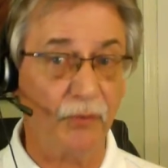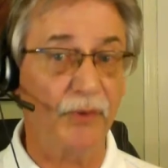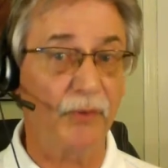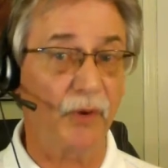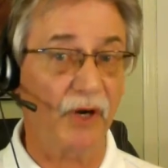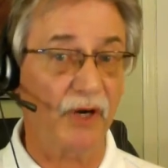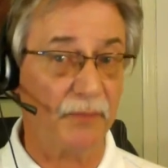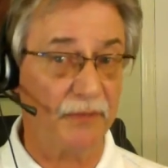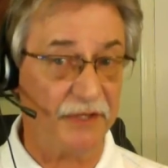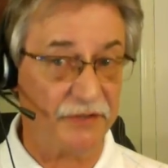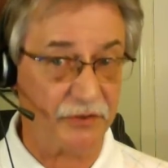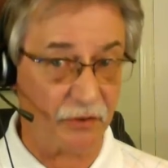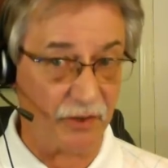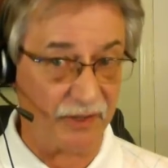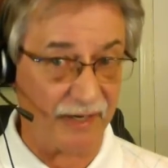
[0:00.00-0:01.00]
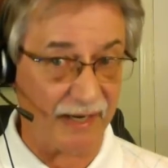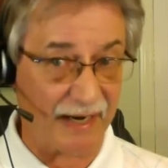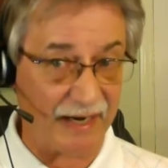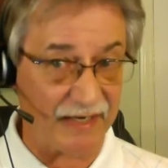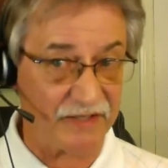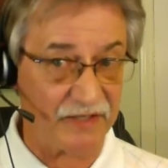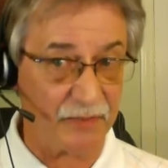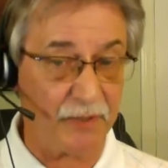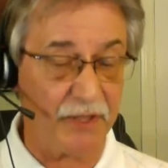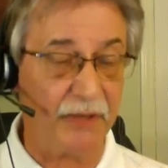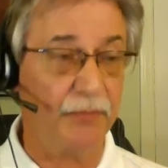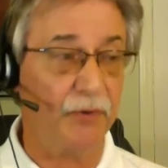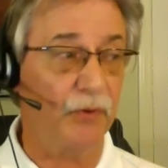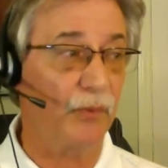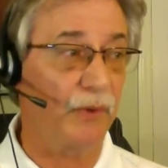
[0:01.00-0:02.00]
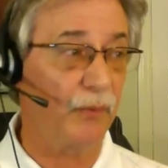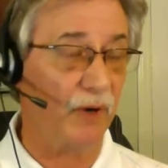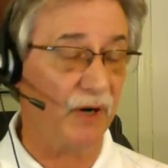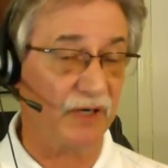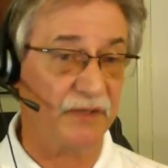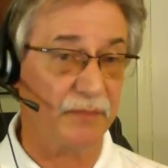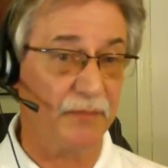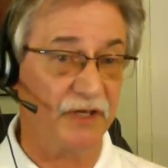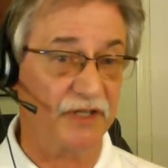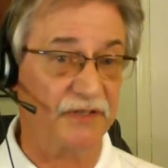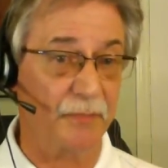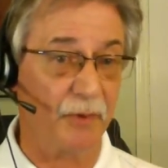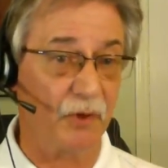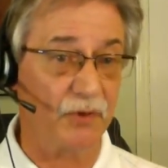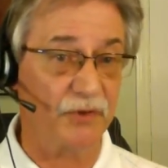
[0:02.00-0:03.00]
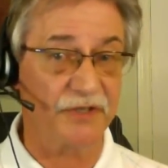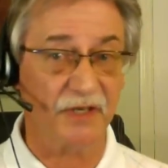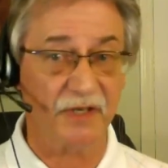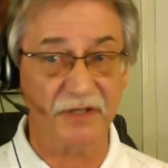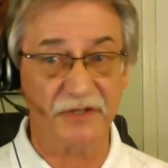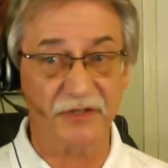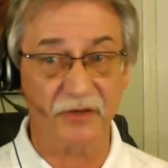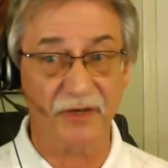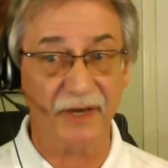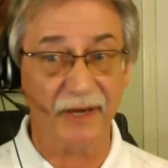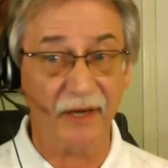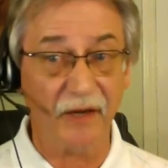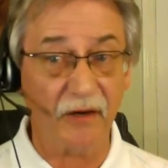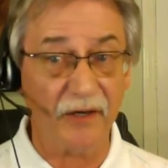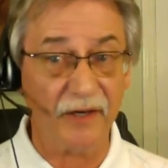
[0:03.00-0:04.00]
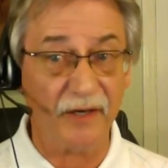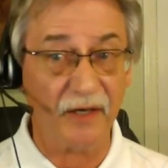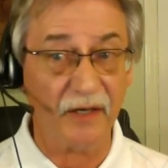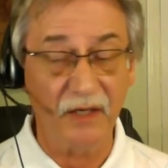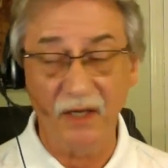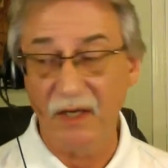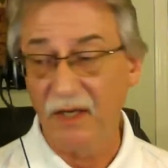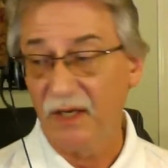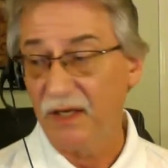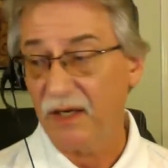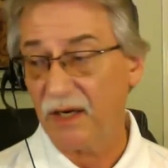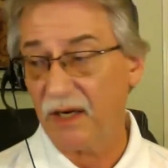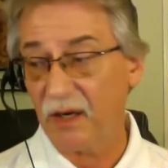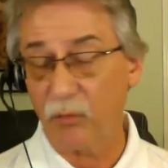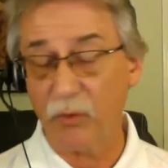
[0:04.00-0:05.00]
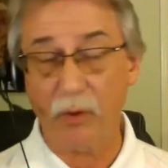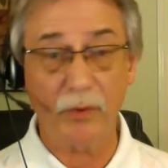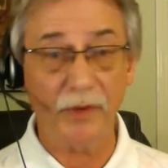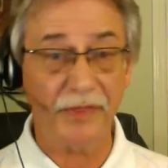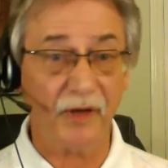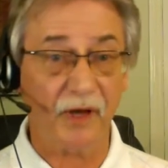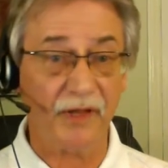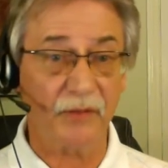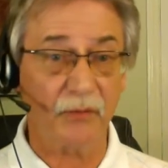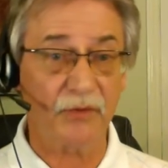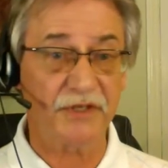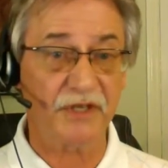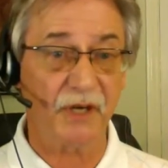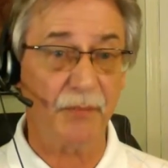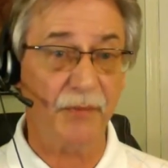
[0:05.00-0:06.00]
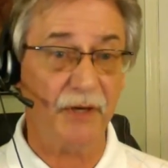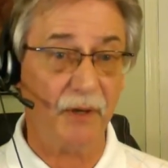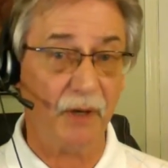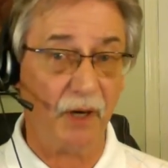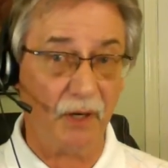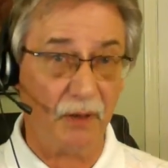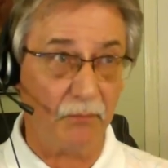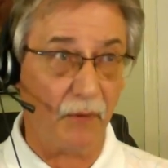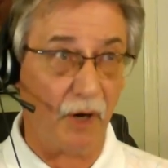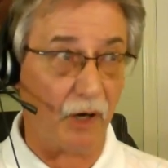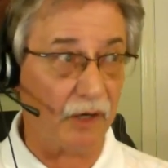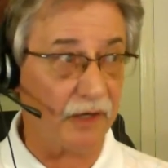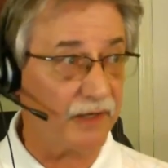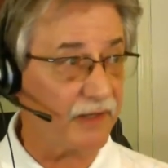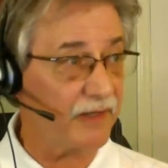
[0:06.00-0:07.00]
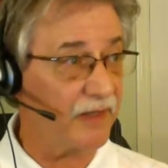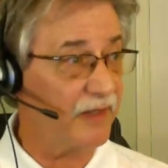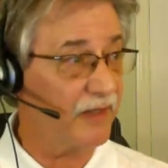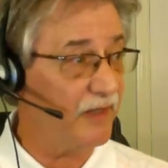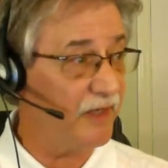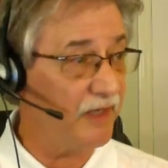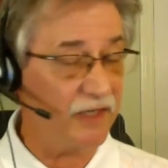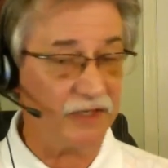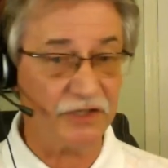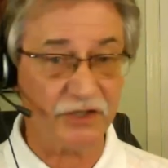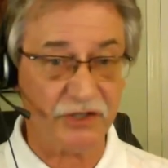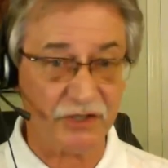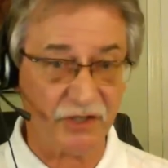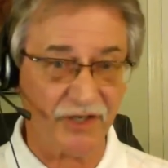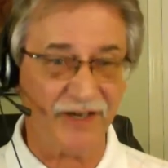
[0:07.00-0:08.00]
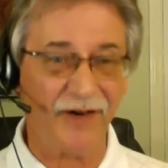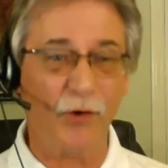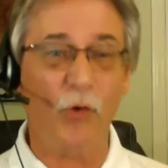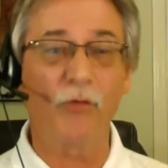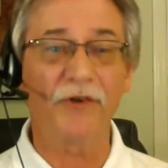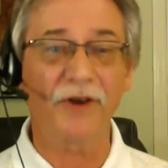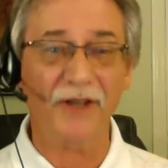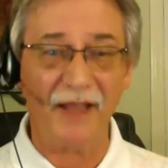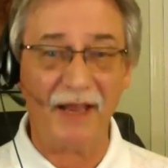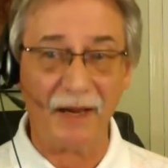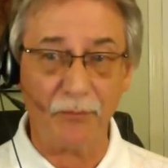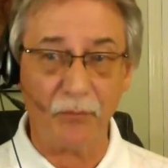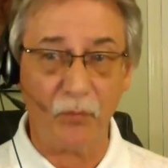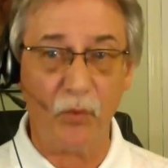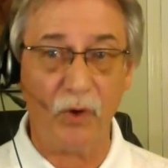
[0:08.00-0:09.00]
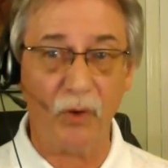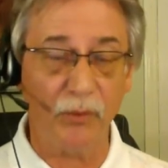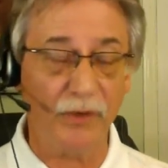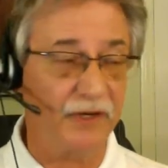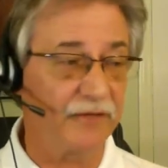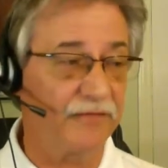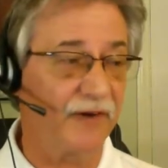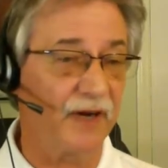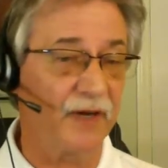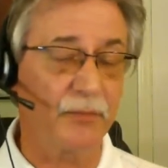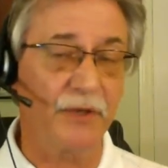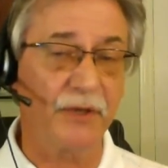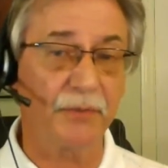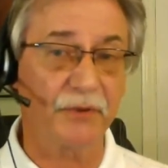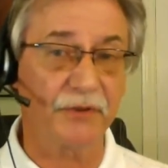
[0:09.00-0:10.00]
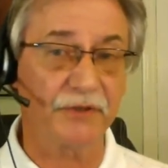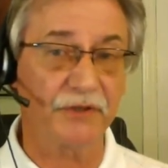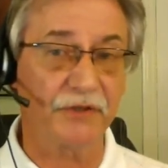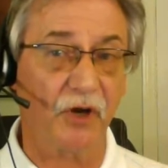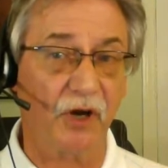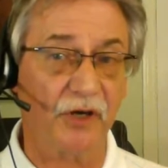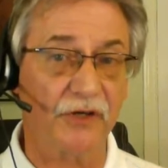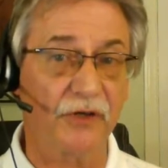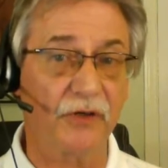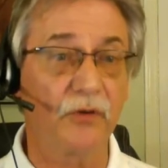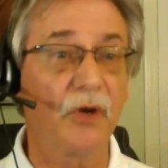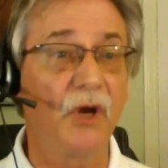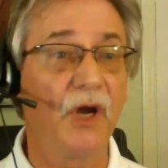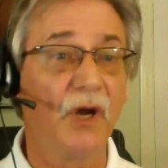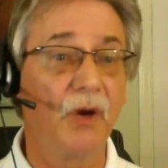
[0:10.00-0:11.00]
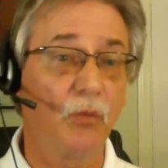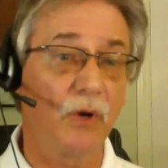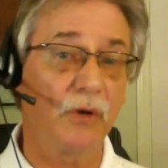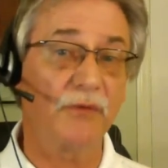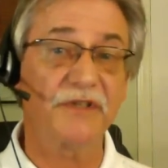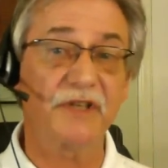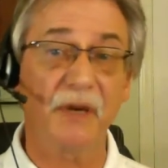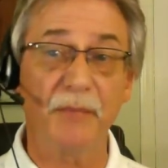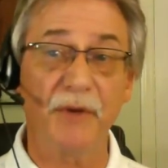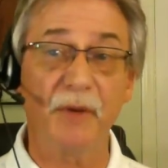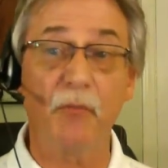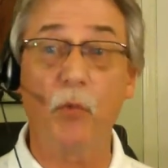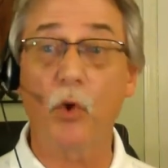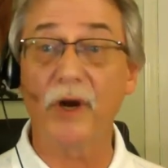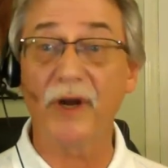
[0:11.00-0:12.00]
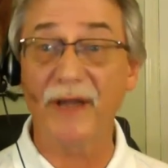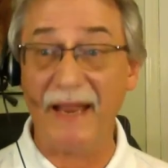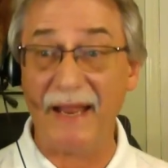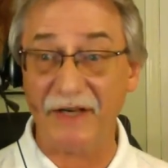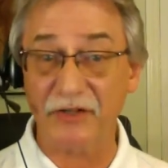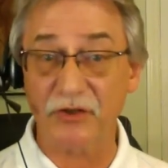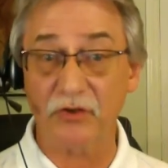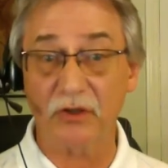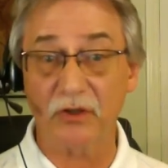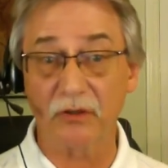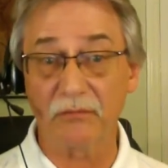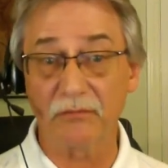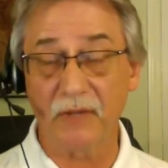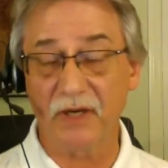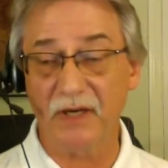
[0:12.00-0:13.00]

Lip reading: we wanted to meet certain kinds of people, we wanted to be exposed in a certain area where we thought there was going to be a market niche overlap where we could find people to talk to, where it was going to be a more natural